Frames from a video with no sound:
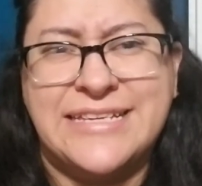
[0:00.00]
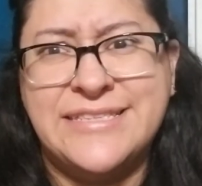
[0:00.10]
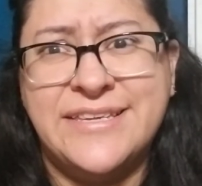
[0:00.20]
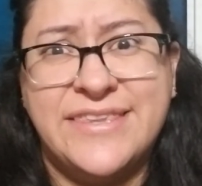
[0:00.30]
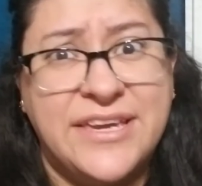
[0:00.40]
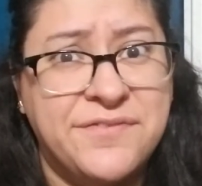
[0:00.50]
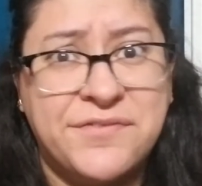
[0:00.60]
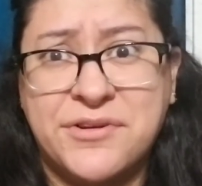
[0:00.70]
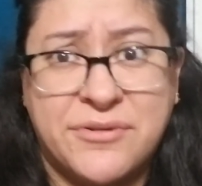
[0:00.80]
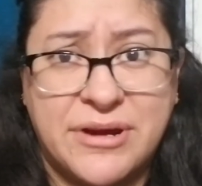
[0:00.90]
a thing
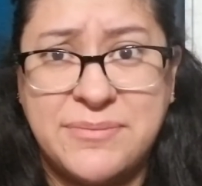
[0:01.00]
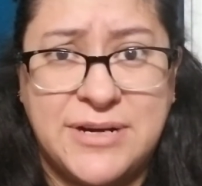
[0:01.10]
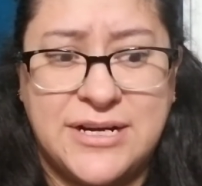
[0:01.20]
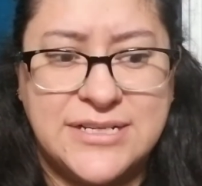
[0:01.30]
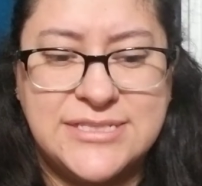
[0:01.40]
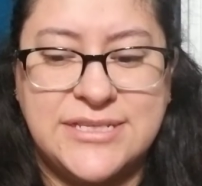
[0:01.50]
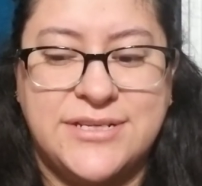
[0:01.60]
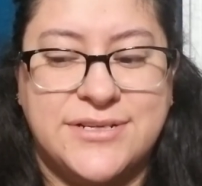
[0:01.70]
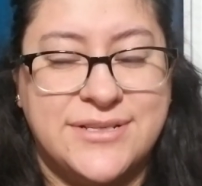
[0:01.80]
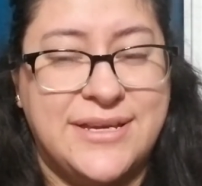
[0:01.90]
for grandmas, and
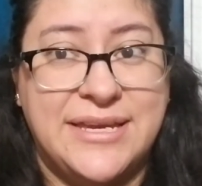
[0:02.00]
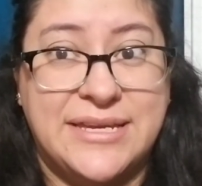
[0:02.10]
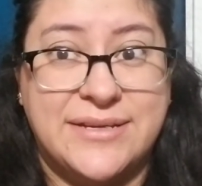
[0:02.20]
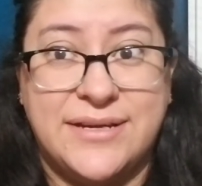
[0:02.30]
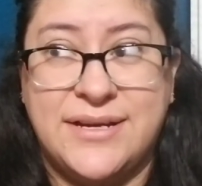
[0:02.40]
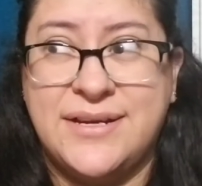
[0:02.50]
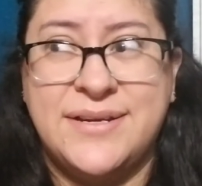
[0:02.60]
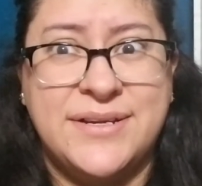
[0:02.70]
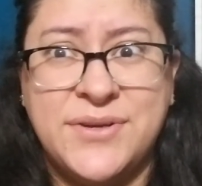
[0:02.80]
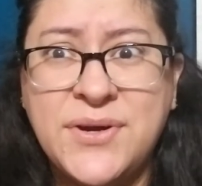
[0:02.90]
you're like,
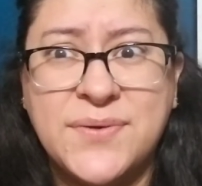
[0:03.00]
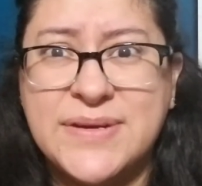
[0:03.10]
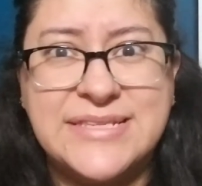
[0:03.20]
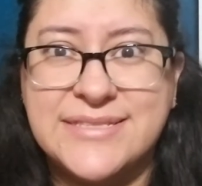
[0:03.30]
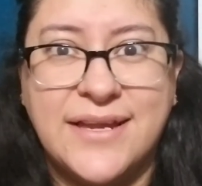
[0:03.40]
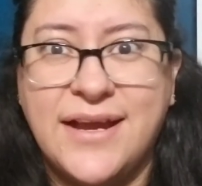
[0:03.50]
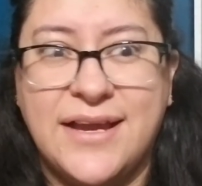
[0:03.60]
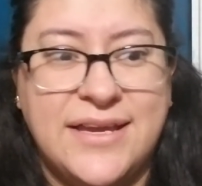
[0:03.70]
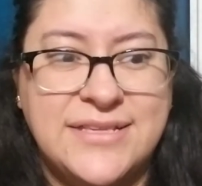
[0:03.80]
no, it's not.